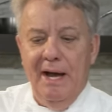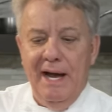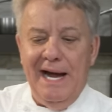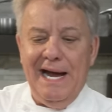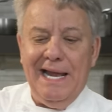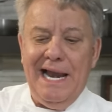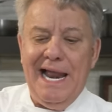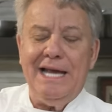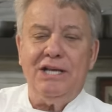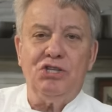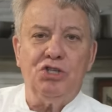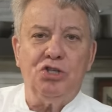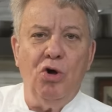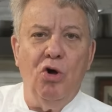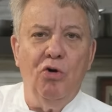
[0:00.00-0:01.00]
I like
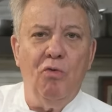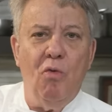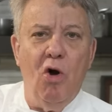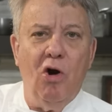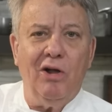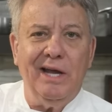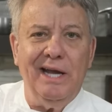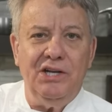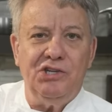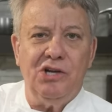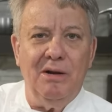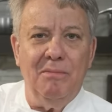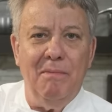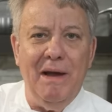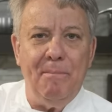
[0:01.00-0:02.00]
Stonewall
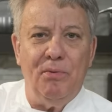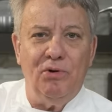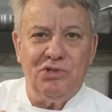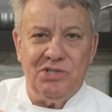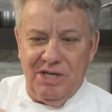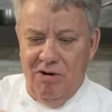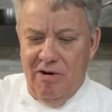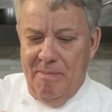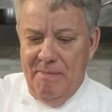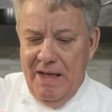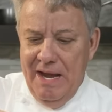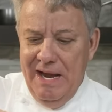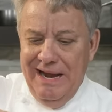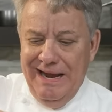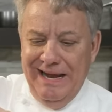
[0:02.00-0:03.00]
Kitchen maple syrup.
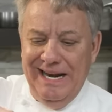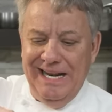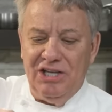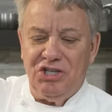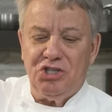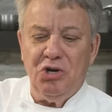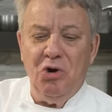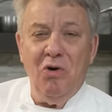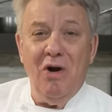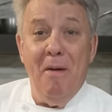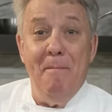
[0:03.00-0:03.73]
It is so